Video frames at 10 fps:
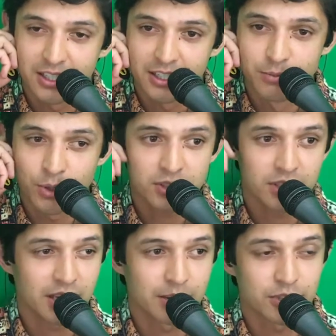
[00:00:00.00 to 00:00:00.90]

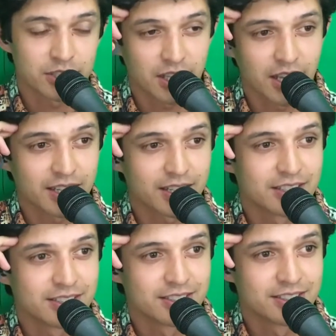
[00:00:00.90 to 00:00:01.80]
Mostly I'm just like
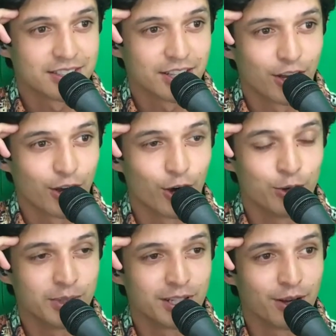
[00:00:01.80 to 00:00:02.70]

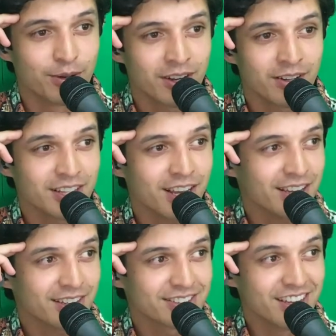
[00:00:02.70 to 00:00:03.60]
home alone all day.